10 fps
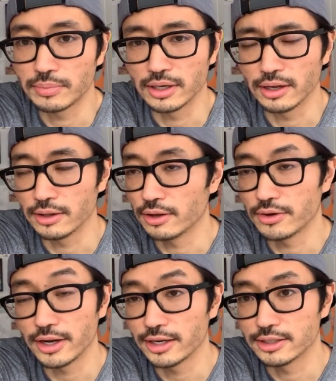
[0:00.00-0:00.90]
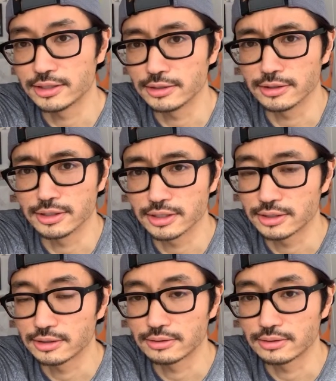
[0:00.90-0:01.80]
But on the other hand, it's still just,
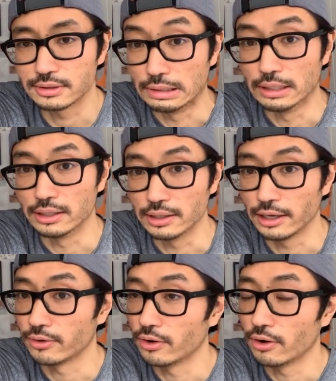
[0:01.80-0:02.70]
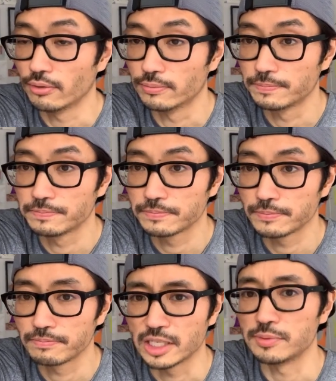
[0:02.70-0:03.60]
I don't know.
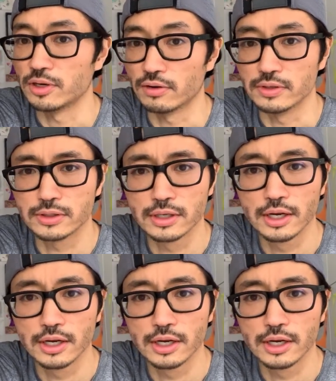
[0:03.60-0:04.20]
It makes me nervous.